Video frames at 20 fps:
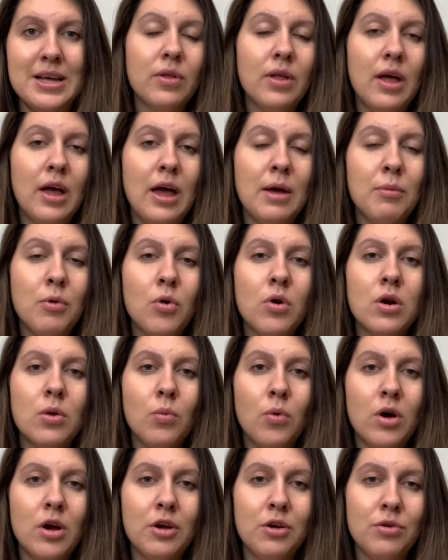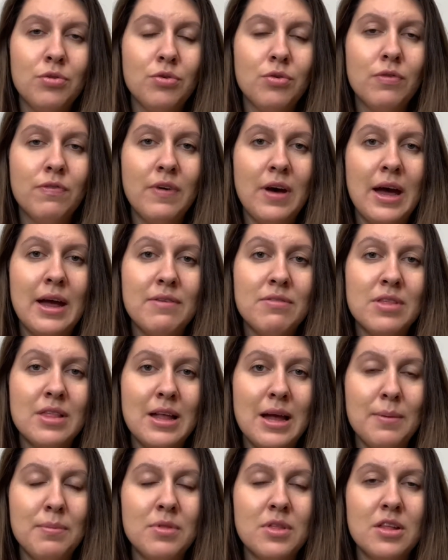I'm going to walk you through 5
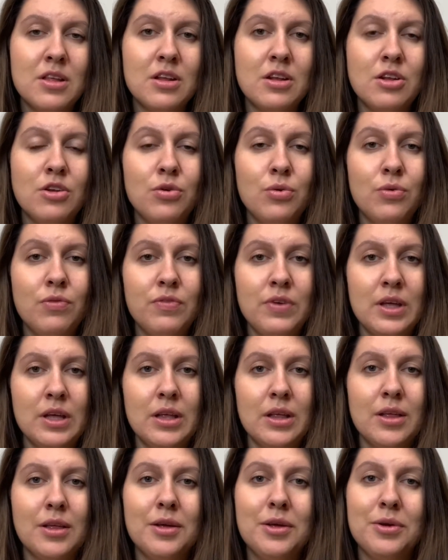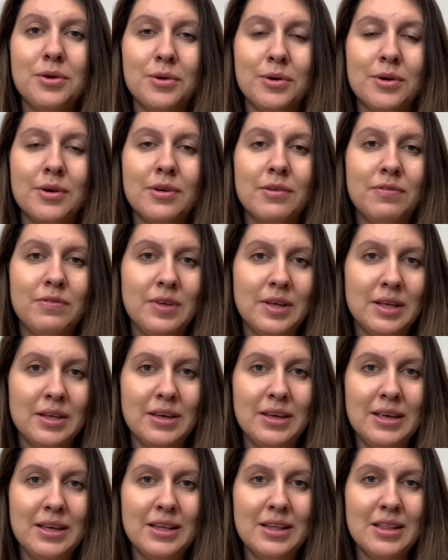steps to feel your
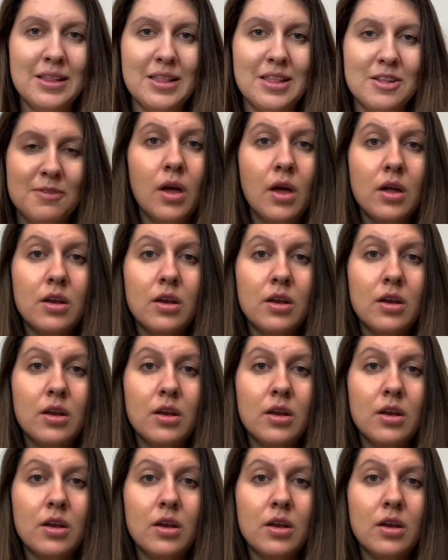feelings.